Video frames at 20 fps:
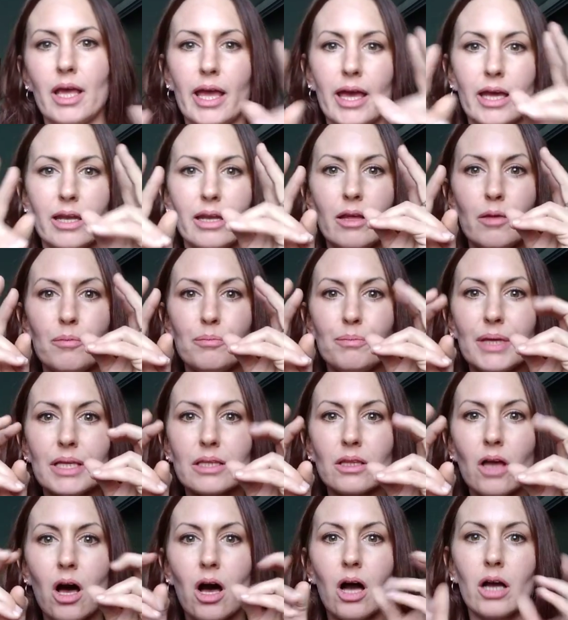and
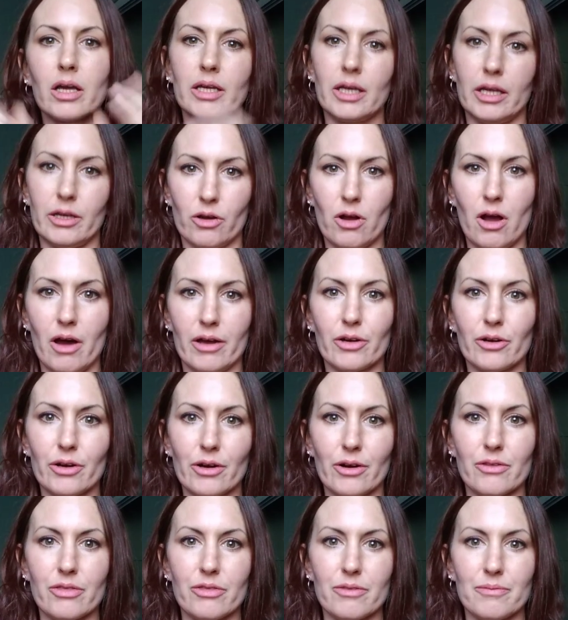belong here on
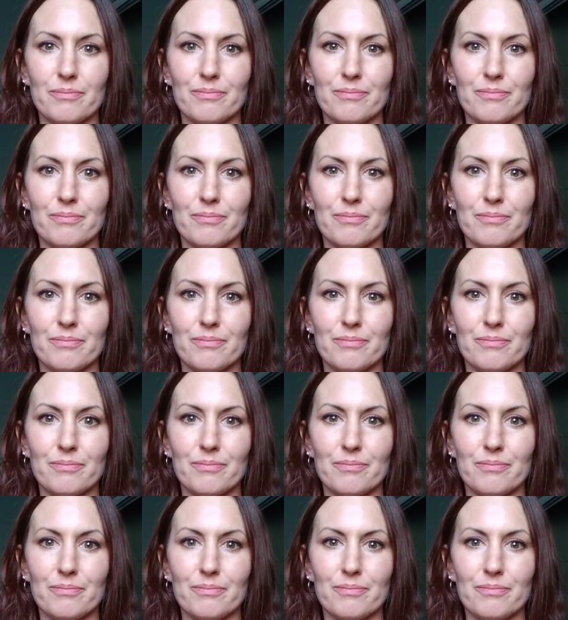Earth.